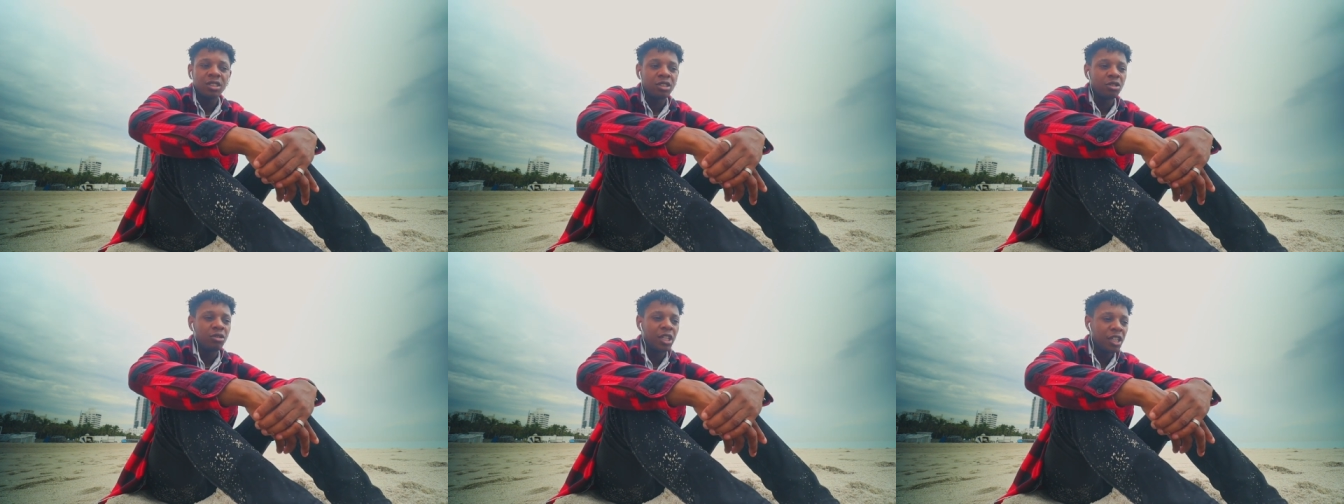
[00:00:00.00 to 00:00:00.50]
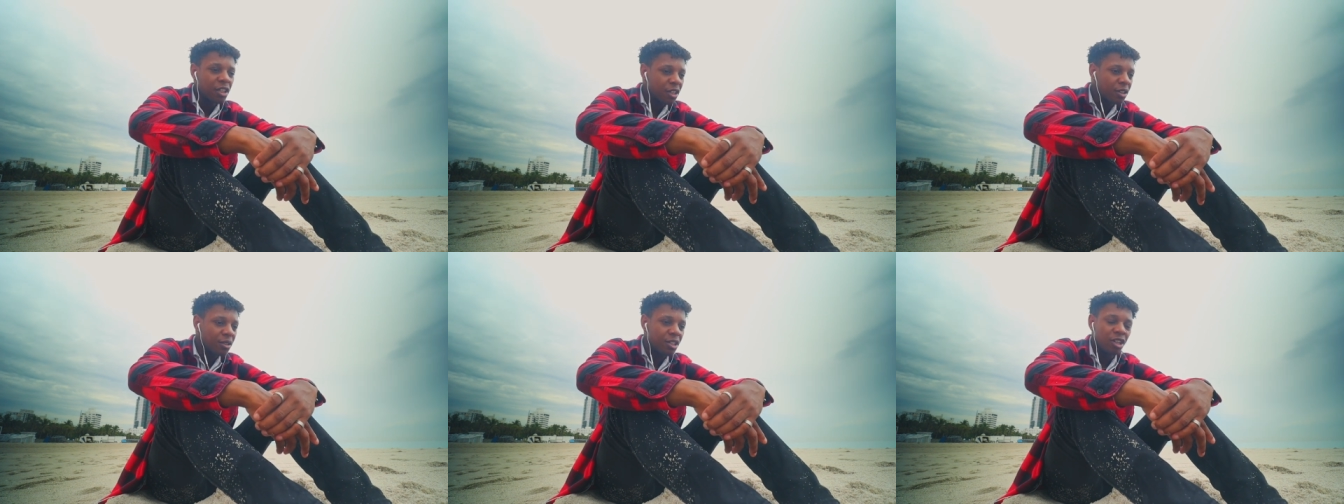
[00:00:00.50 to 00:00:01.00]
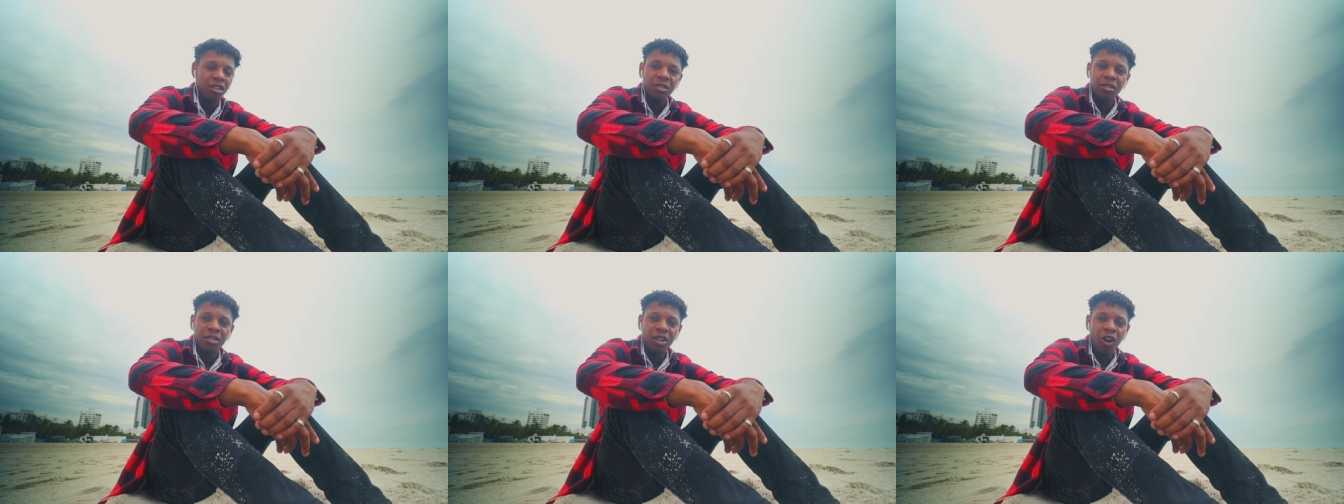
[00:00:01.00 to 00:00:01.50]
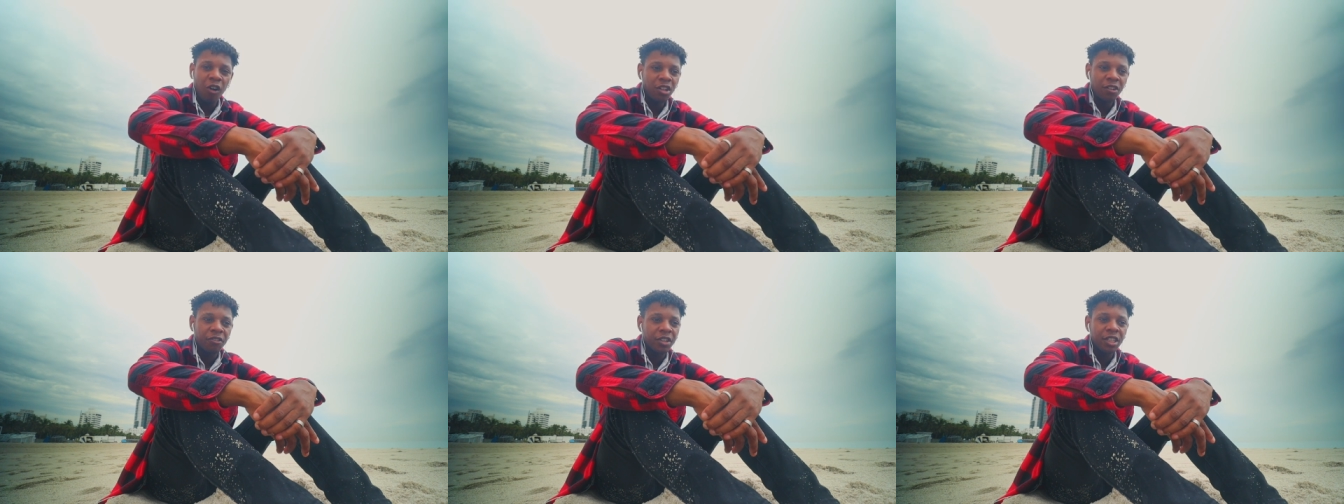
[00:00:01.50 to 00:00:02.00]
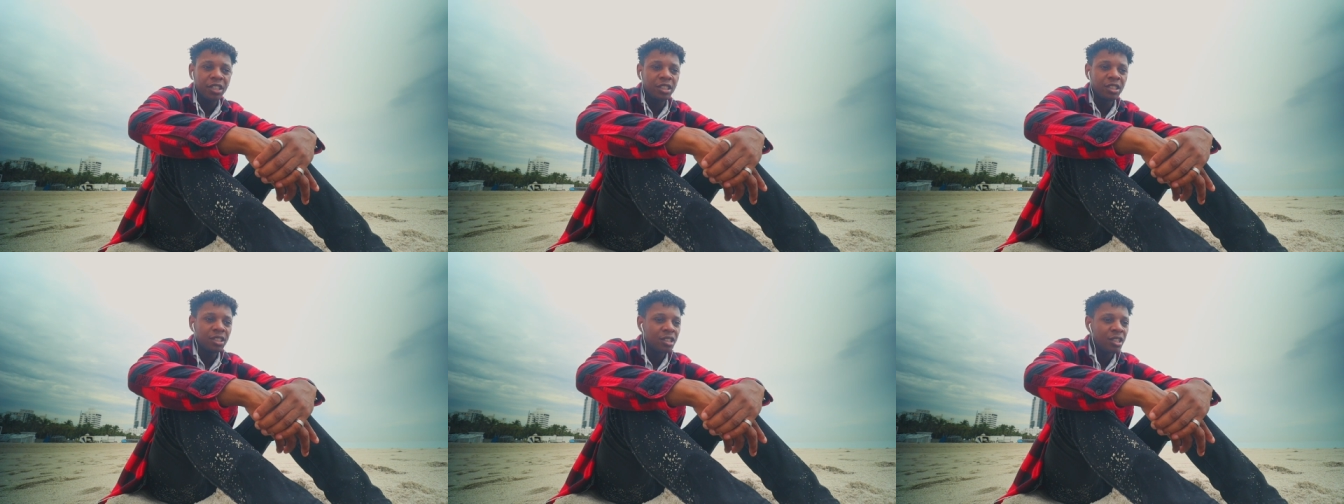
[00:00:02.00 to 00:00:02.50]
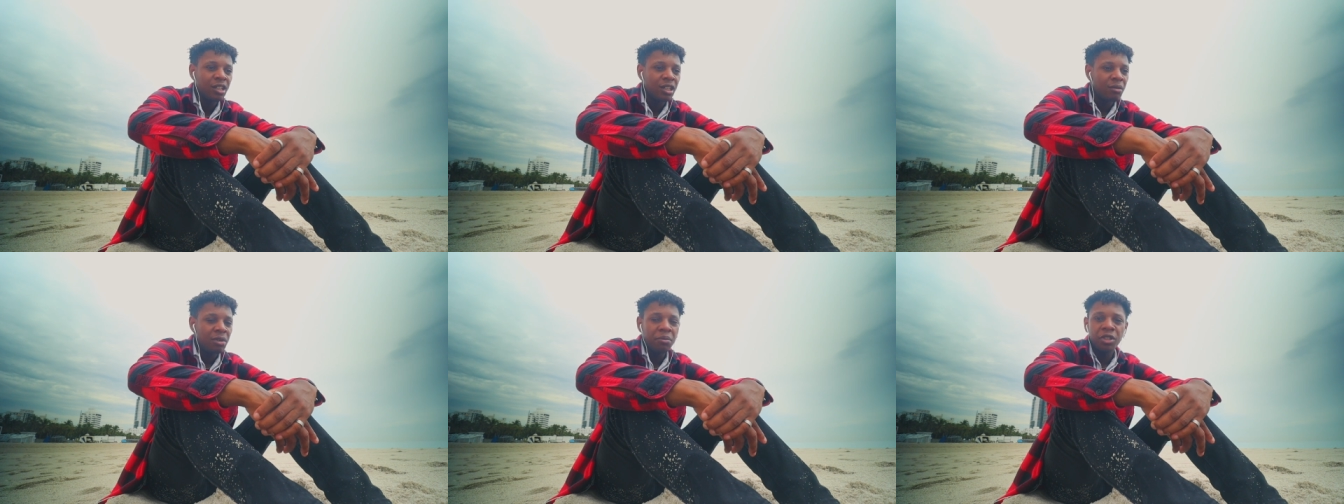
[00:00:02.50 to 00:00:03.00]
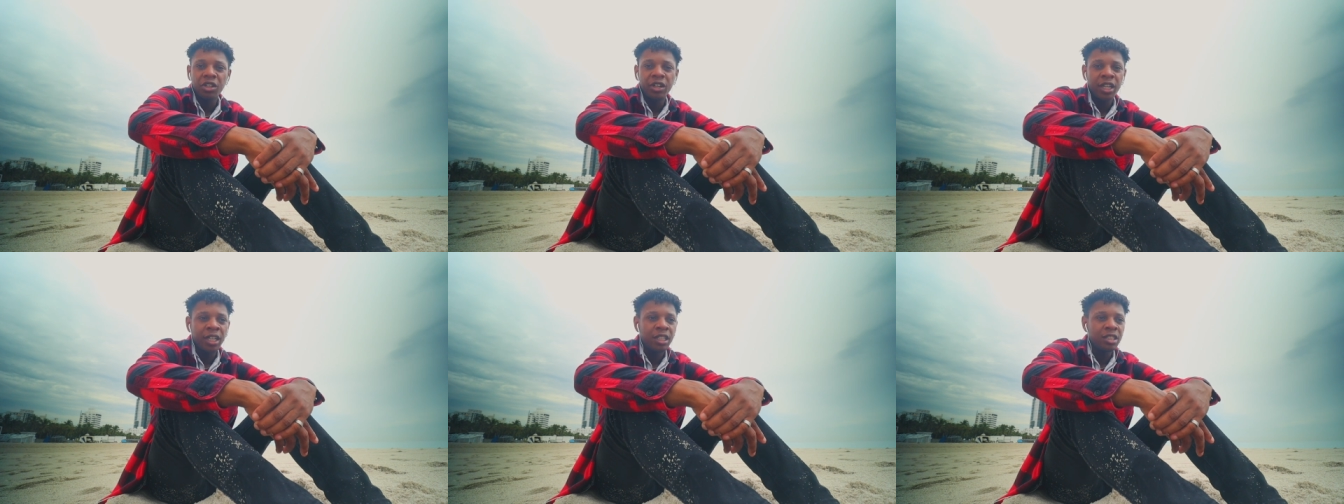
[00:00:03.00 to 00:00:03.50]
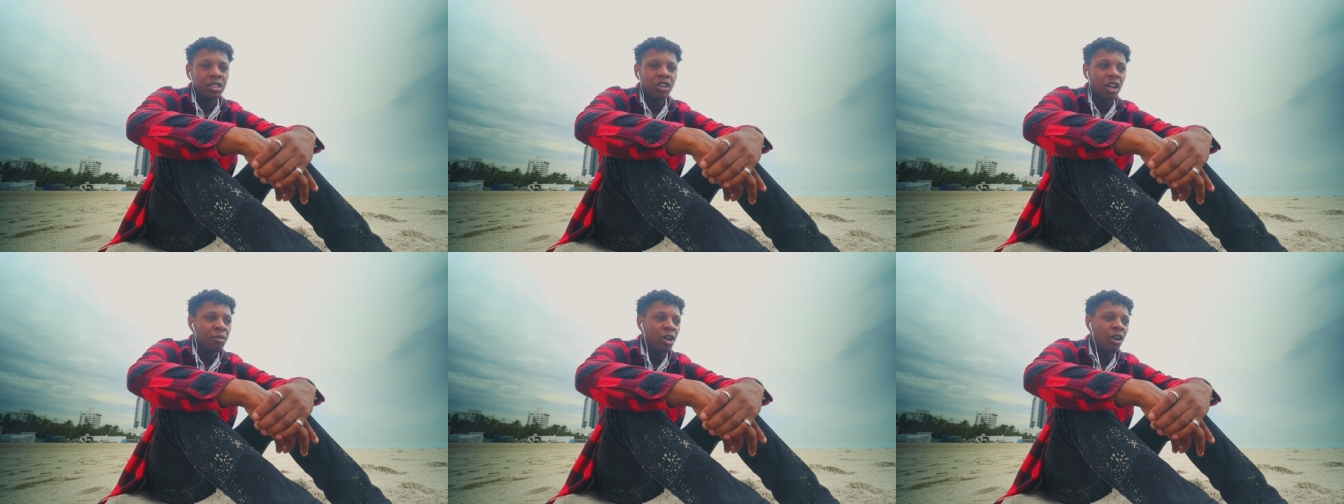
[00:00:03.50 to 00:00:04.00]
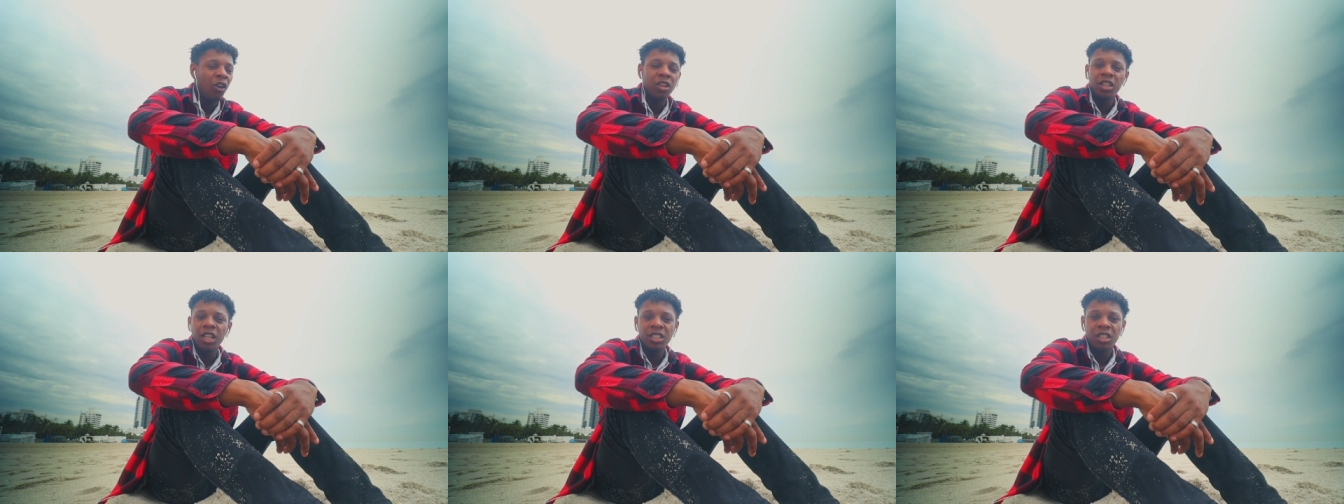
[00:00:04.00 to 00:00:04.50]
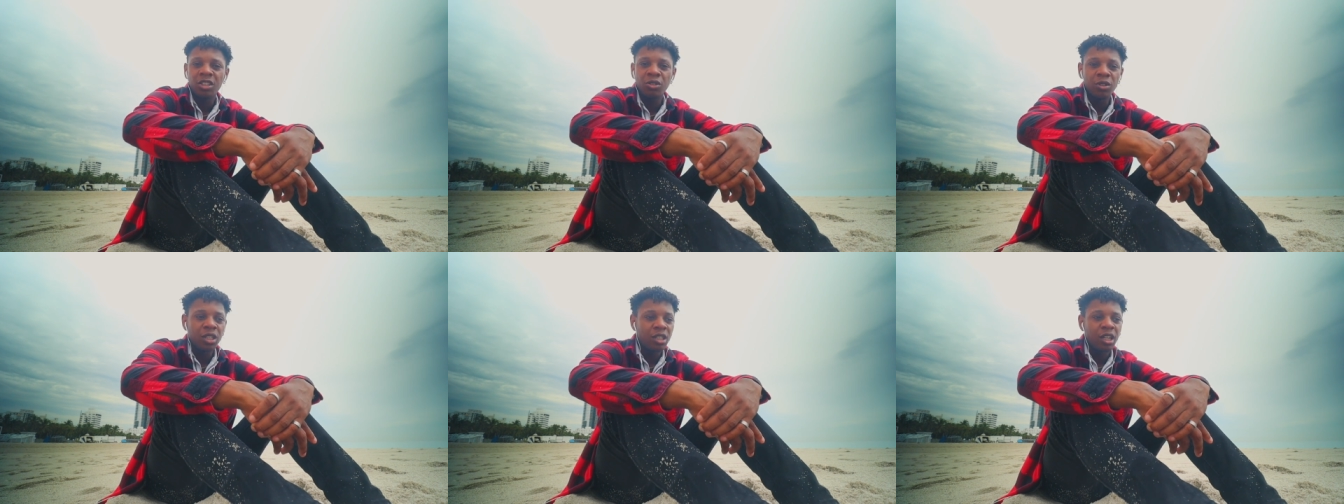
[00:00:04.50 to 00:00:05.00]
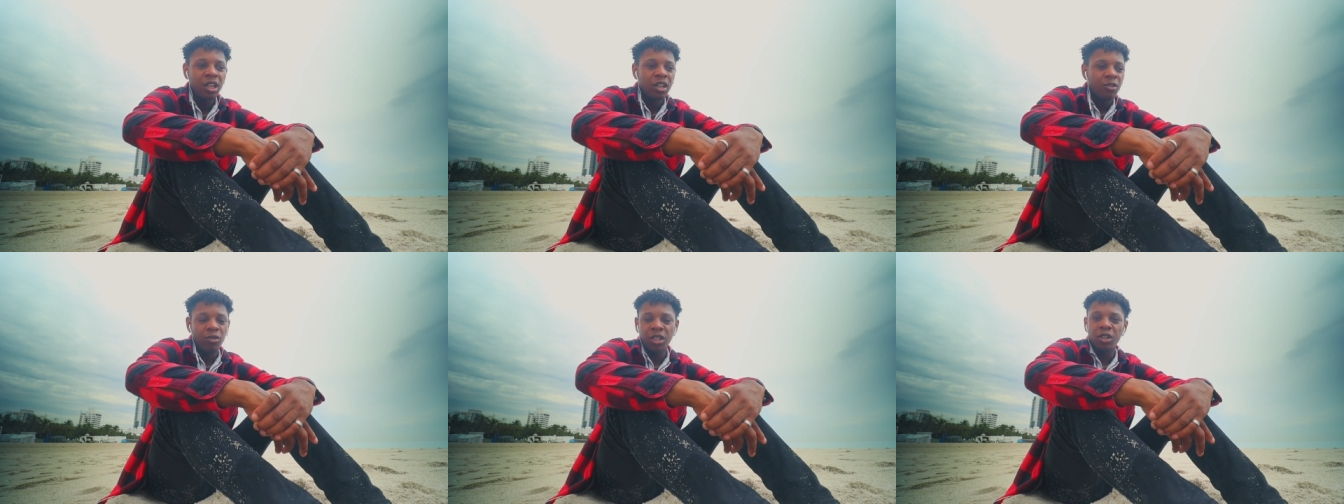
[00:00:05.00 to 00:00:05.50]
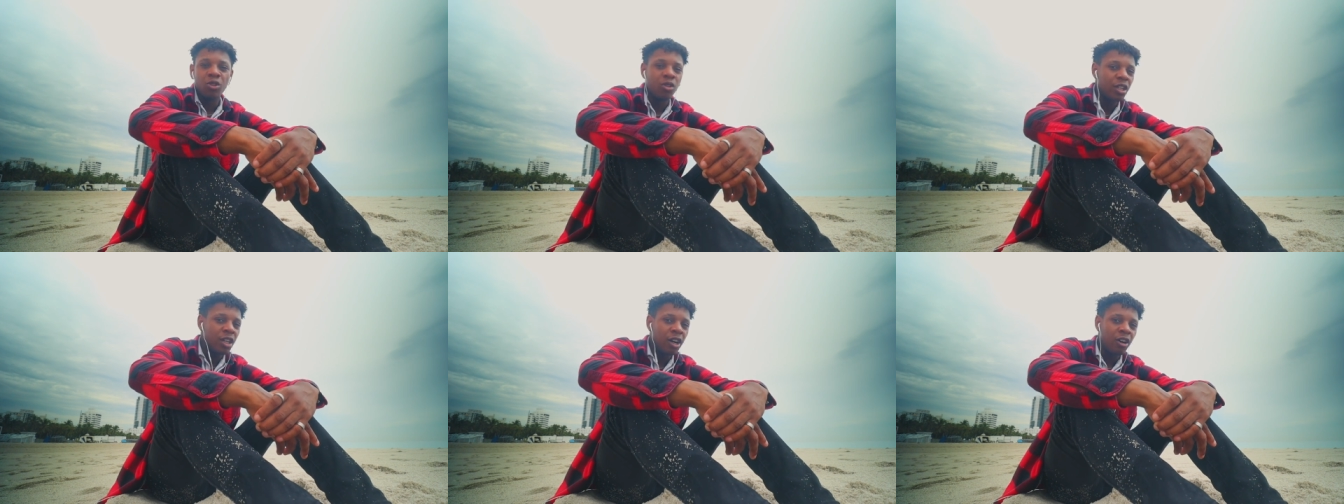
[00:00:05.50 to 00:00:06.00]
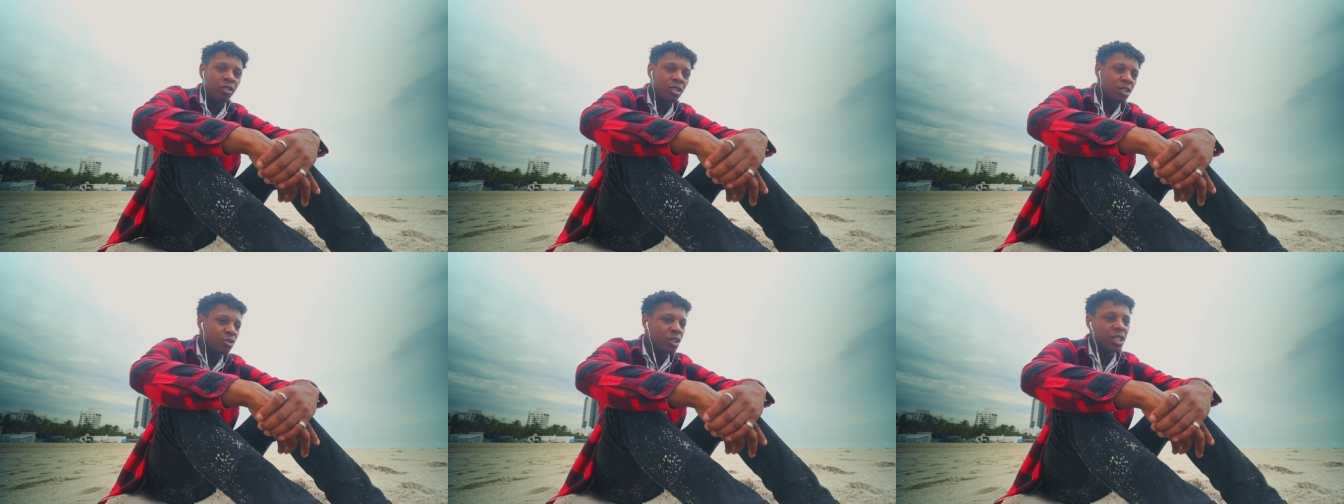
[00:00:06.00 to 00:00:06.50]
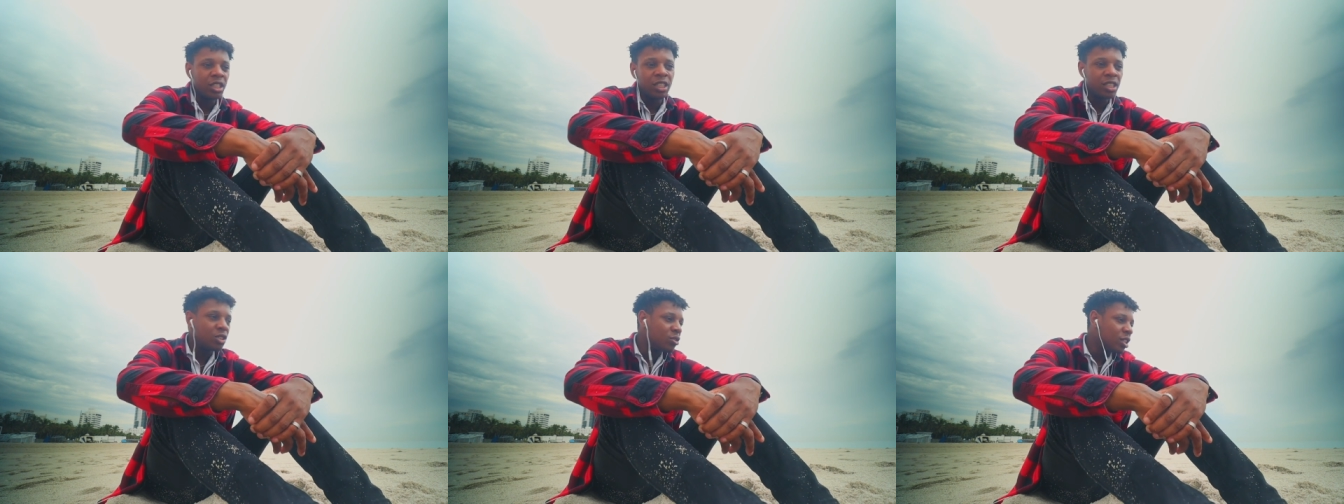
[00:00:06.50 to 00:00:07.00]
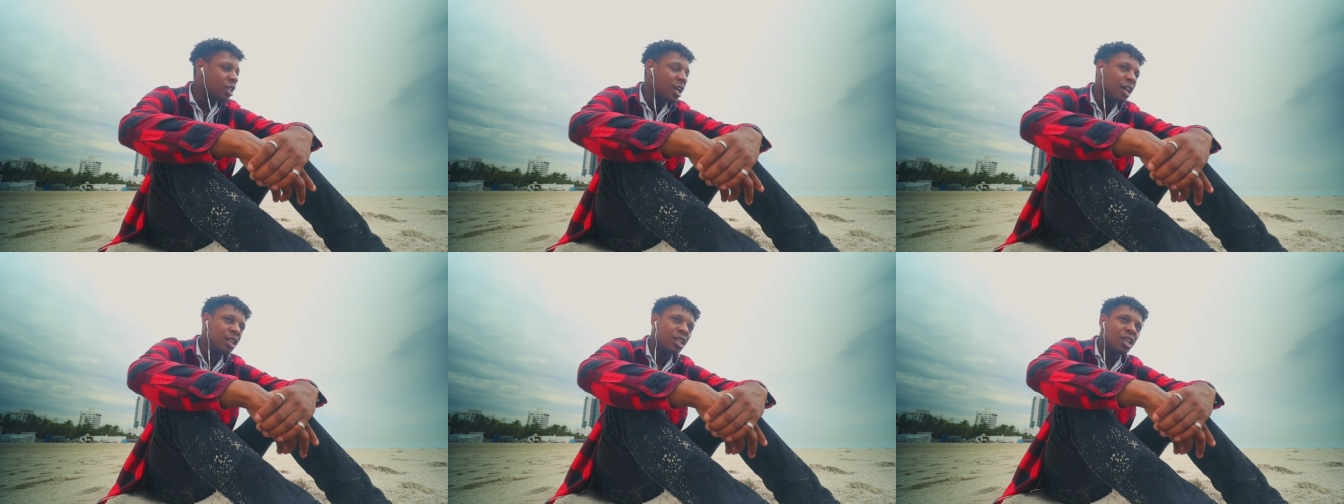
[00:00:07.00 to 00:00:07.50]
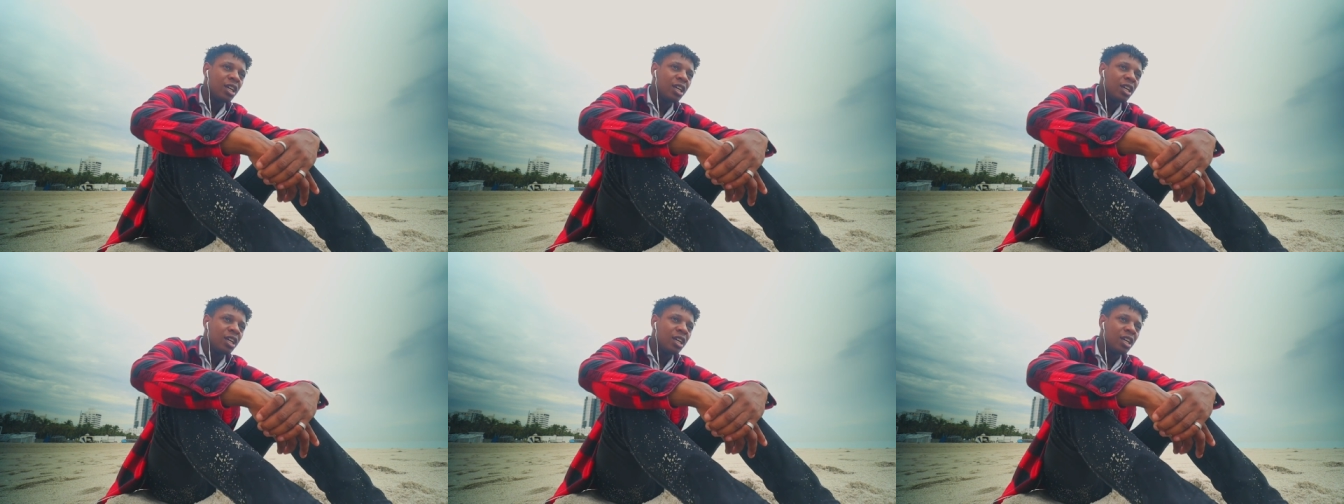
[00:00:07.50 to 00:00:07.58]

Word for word: to hear you know all your friends people your age talk about all the things they're doing where they're going out, doing this, doing that,